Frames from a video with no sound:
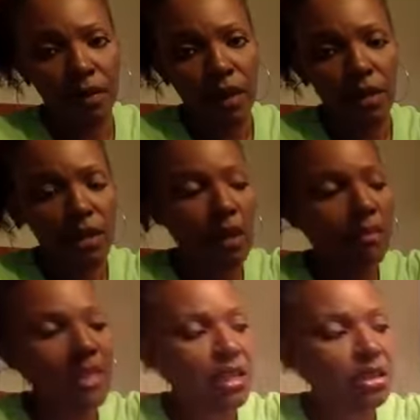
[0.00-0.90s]
Some
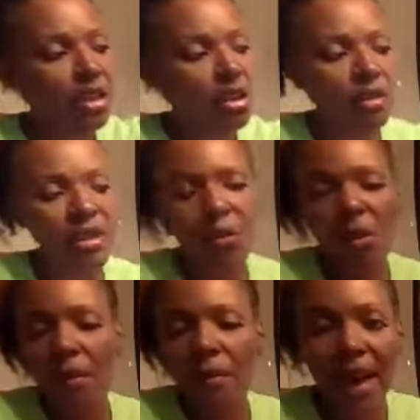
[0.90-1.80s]
t-shirts, it
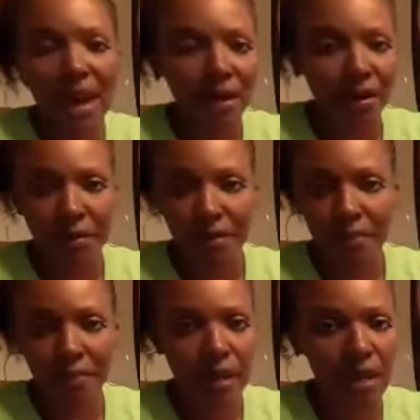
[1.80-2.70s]
won't matter.
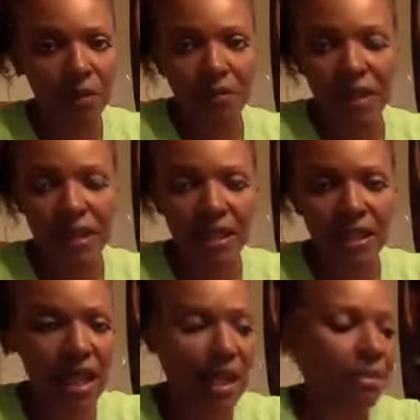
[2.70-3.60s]
They'll fit the
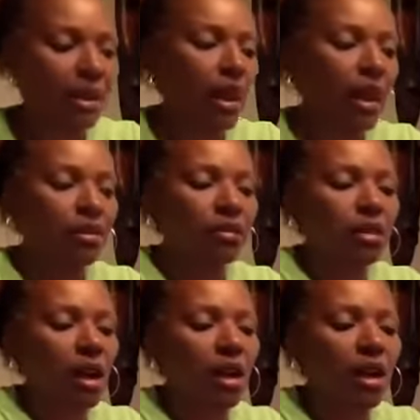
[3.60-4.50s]
same, but others
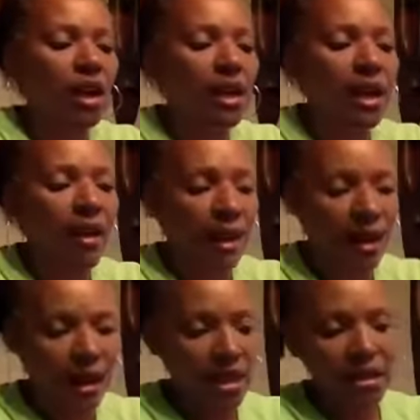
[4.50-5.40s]
are cut
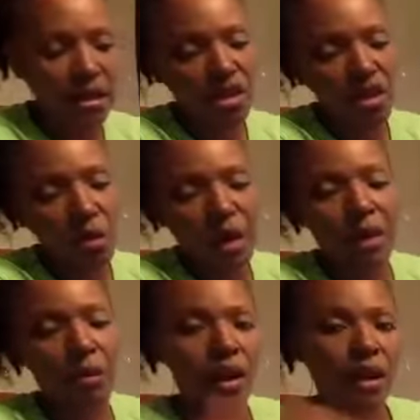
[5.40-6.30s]
in such a way
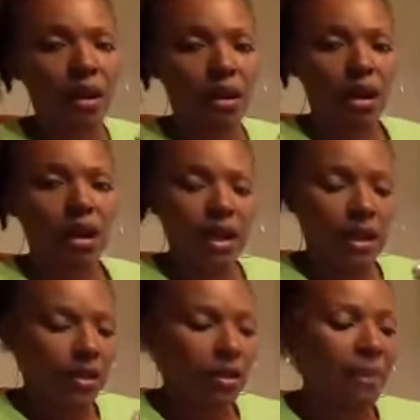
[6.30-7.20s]
where
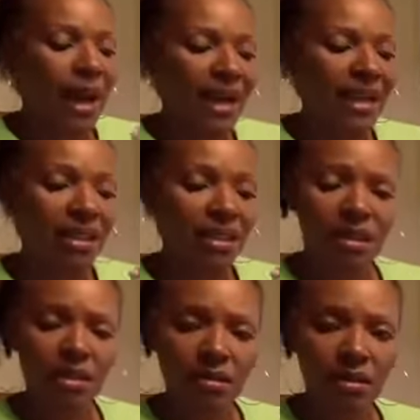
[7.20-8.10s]
the
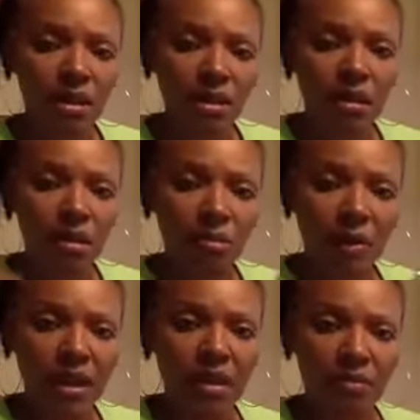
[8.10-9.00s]
bias is a little
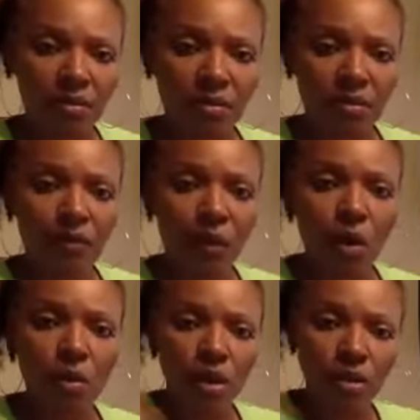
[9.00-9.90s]
bit
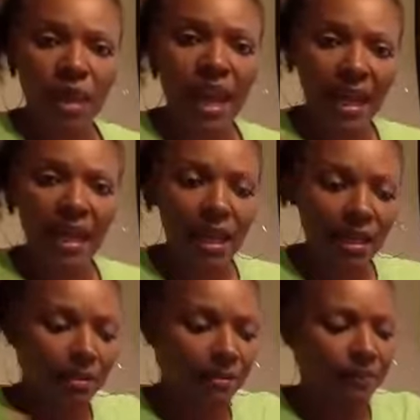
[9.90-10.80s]
forward hanging.